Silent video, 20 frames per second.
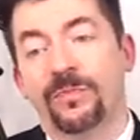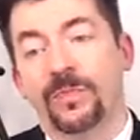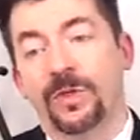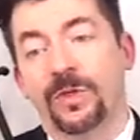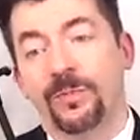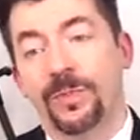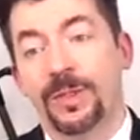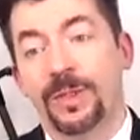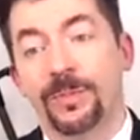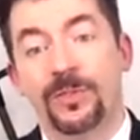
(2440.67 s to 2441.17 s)

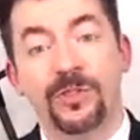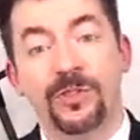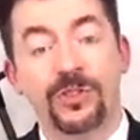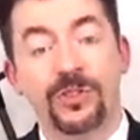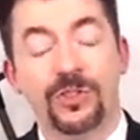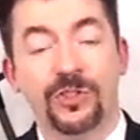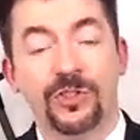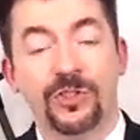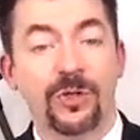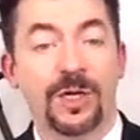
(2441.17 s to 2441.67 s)
people just
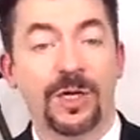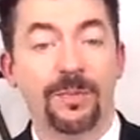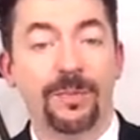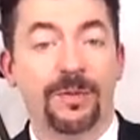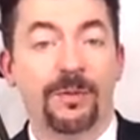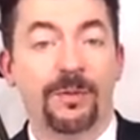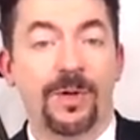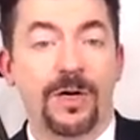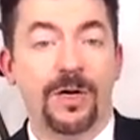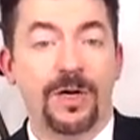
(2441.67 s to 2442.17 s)
showing up on
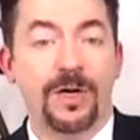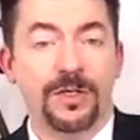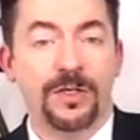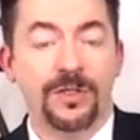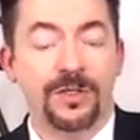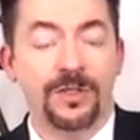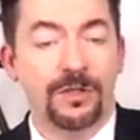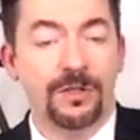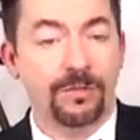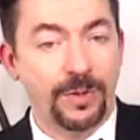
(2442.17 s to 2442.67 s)
Mars
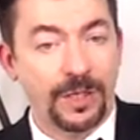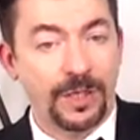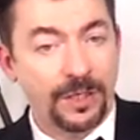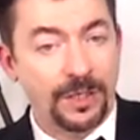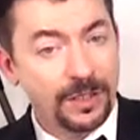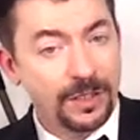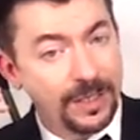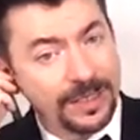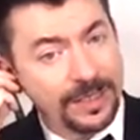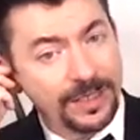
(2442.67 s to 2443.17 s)
and being
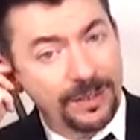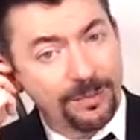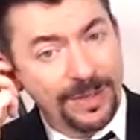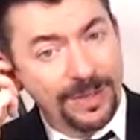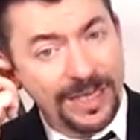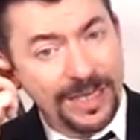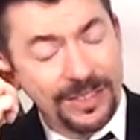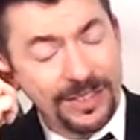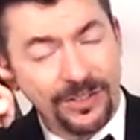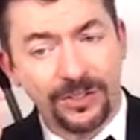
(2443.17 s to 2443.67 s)
galactic
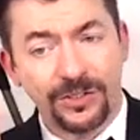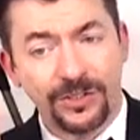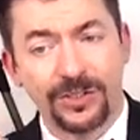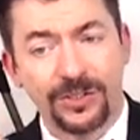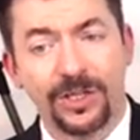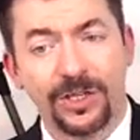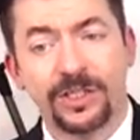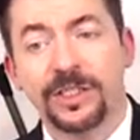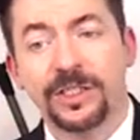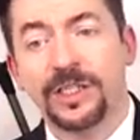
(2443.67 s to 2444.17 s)
ambassadors and all
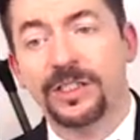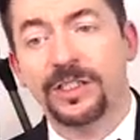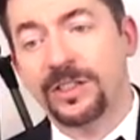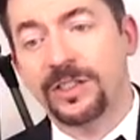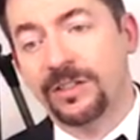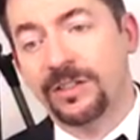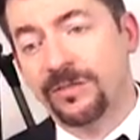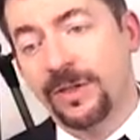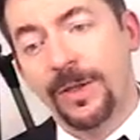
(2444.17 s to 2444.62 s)
this kind of stuff,